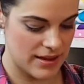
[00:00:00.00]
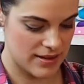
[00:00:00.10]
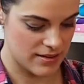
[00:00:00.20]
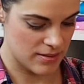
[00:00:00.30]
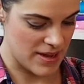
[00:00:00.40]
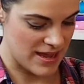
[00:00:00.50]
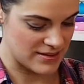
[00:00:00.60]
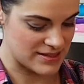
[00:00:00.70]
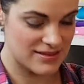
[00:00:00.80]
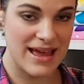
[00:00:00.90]

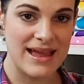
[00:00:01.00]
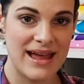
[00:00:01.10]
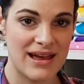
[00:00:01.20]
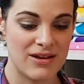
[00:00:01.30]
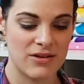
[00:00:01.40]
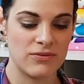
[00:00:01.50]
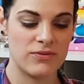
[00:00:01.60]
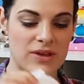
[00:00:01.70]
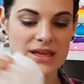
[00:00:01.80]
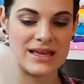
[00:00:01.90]
And they
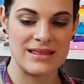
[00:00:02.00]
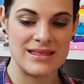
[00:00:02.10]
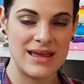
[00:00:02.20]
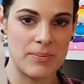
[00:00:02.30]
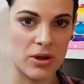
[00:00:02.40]
have in their